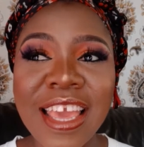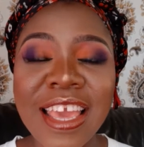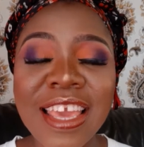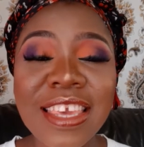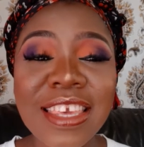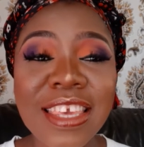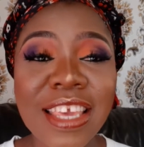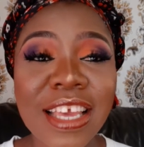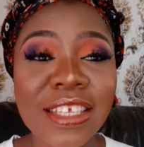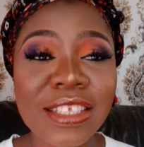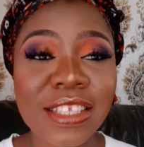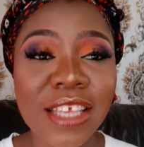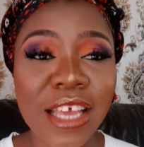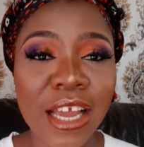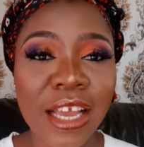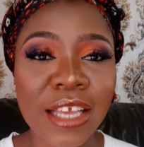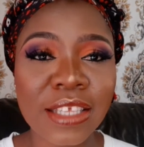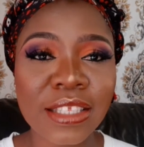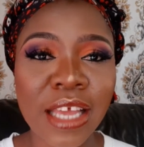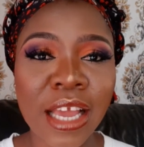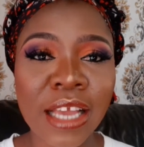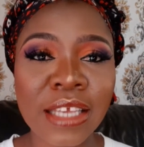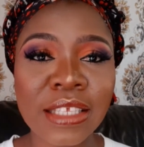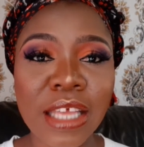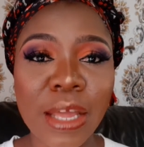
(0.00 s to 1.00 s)
Yes guys,
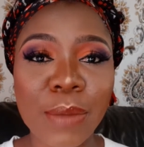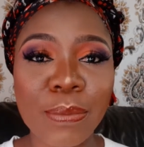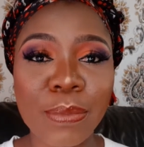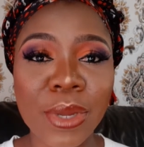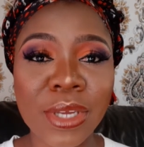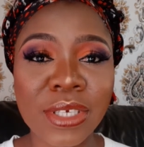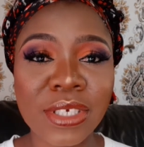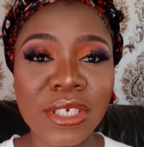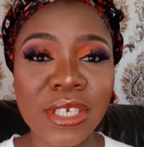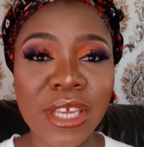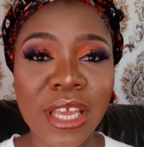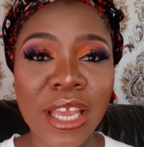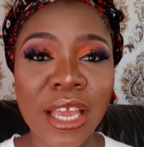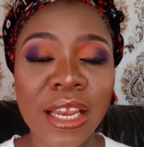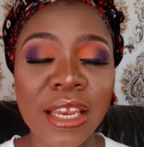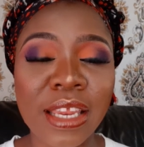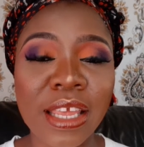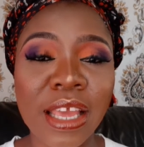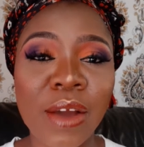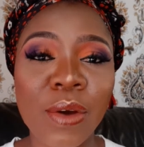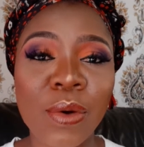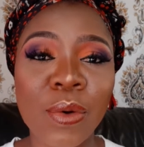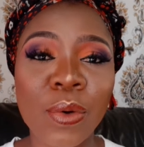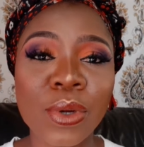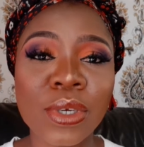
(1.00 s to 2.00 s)
as I mentioned
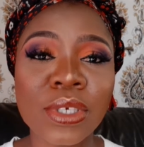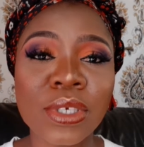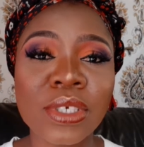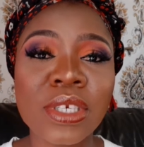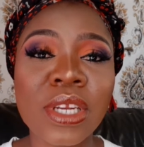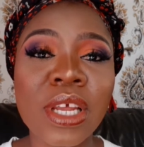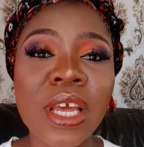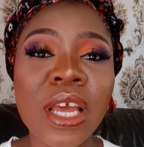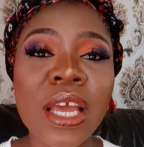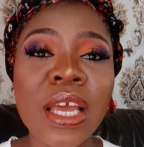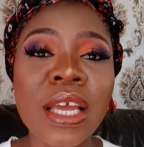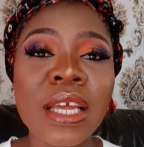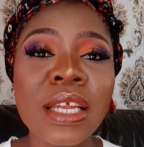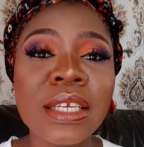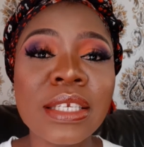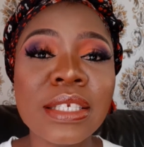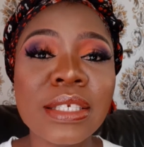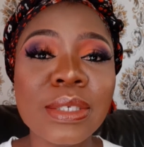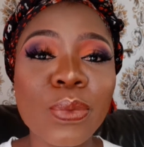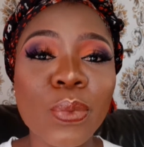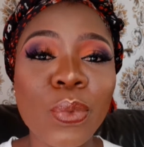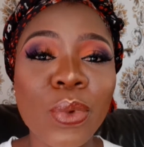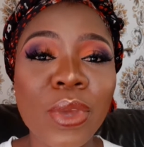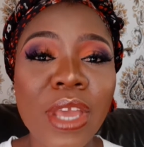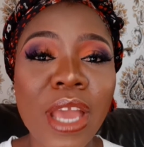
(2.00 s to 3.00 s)
earlier on,
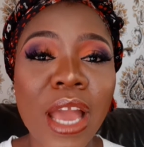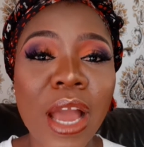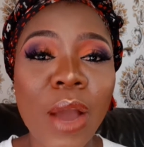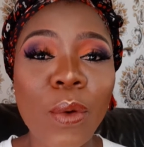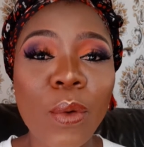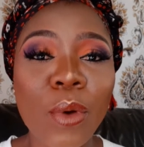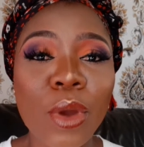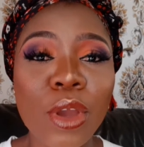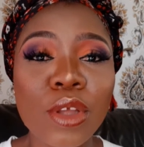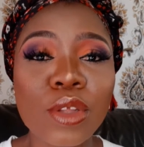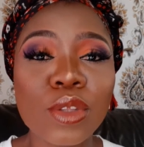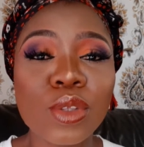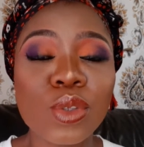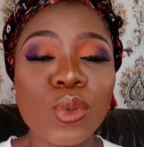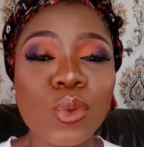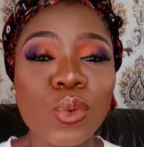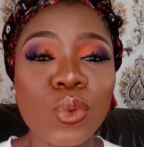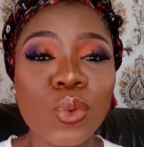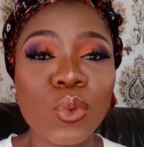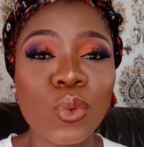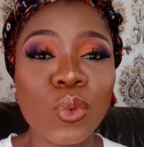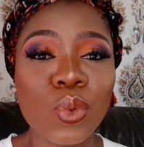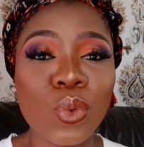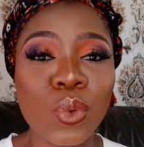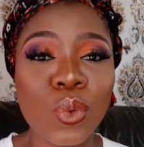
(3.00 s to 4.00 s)
we are going to
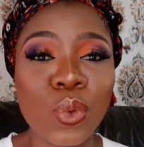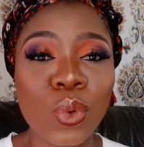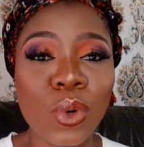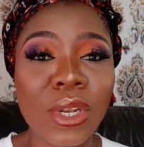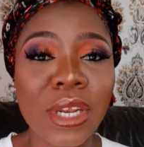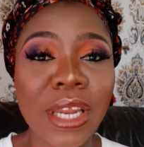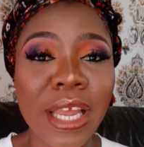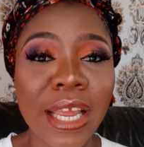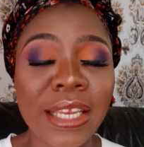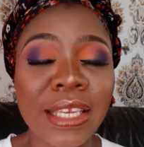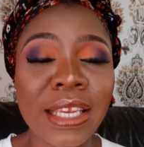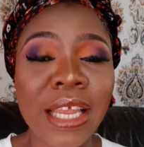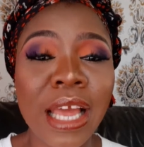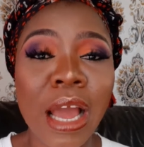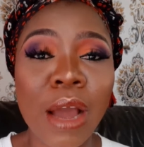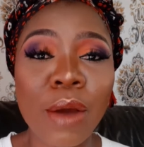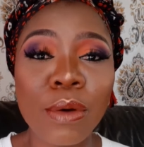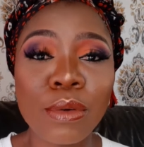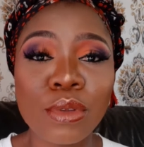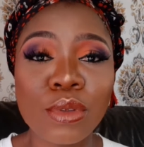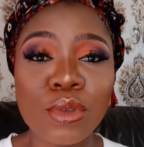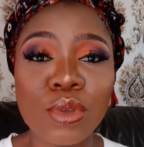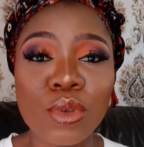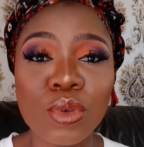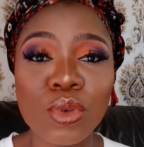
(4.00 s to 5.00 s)
learn how
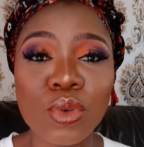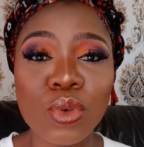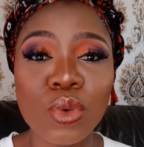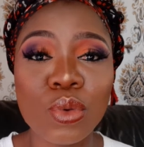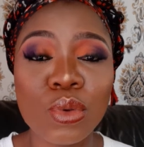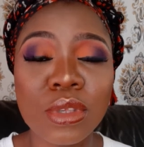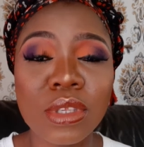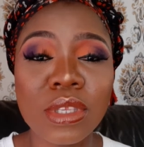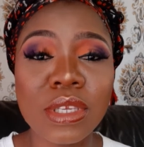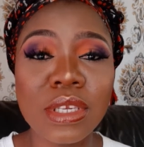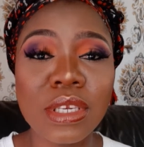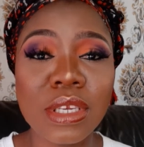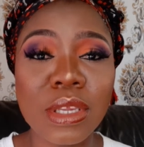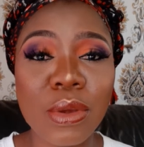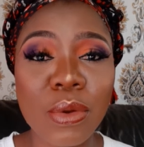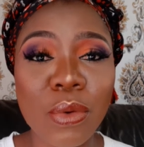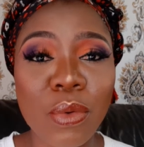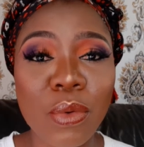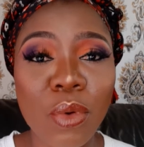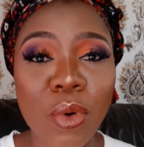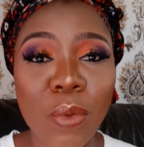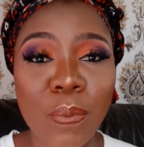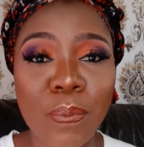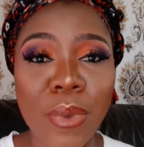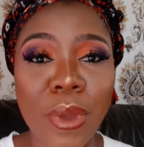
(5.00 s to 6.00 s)
to use
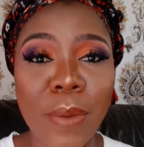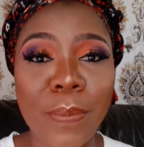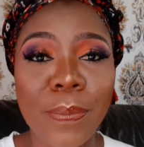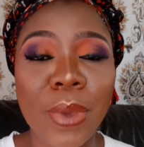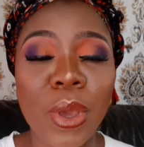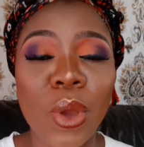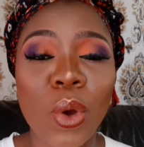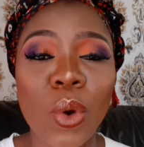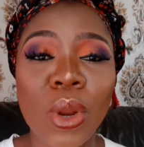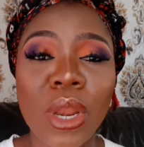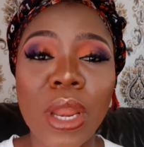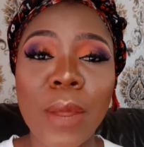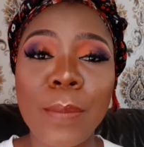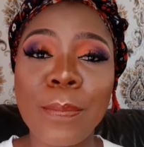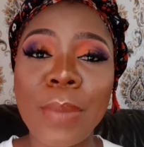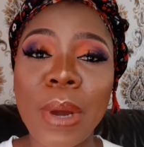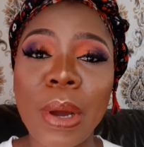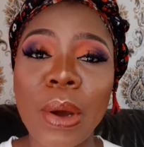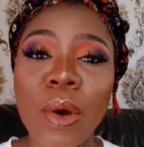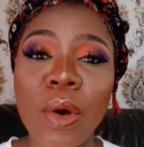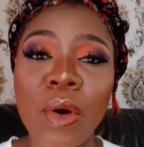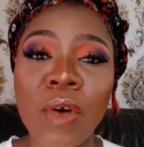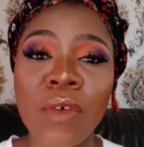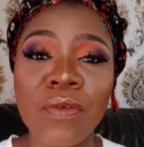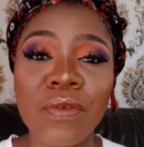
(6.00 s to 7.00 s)
Negro pepper or the
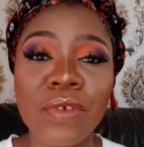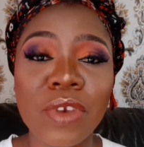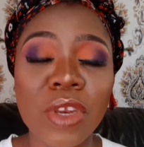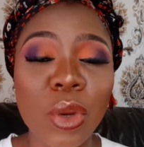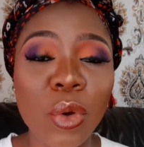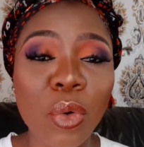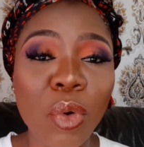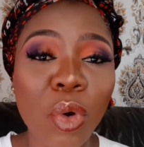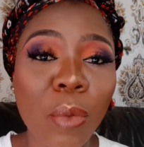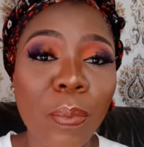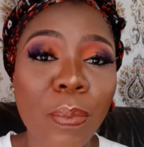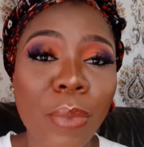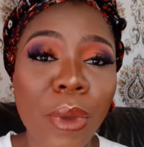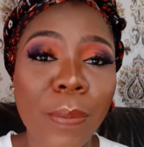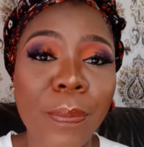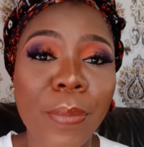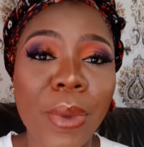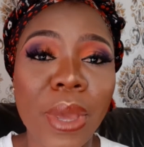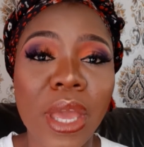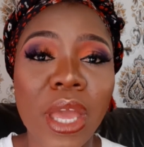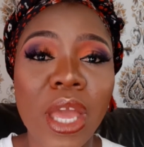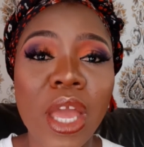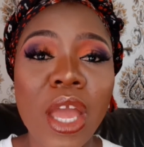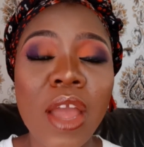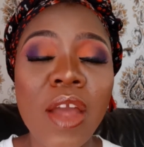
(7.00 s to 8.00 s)
power of Negro
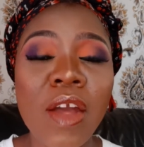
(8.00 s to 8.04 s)
pepper.